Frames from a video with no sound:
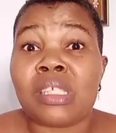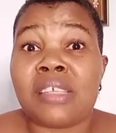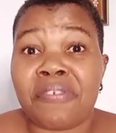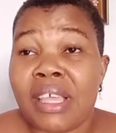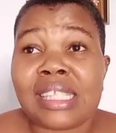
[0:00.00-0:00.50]
was
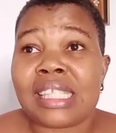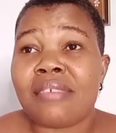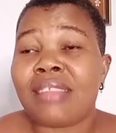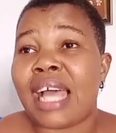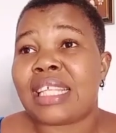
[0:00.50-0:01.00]

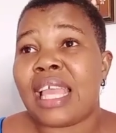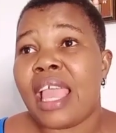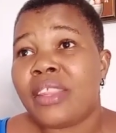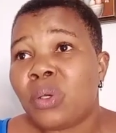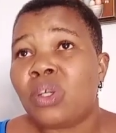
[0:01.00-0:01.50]
defensive that,
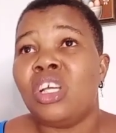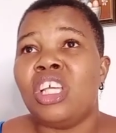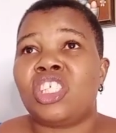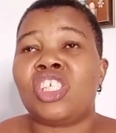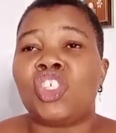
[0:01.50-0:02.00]
no,
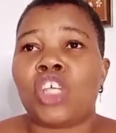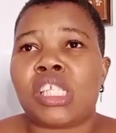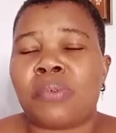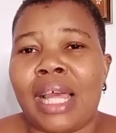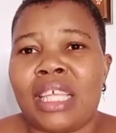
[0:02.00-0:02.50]
she's
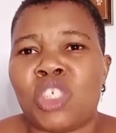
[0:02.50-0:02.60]
just following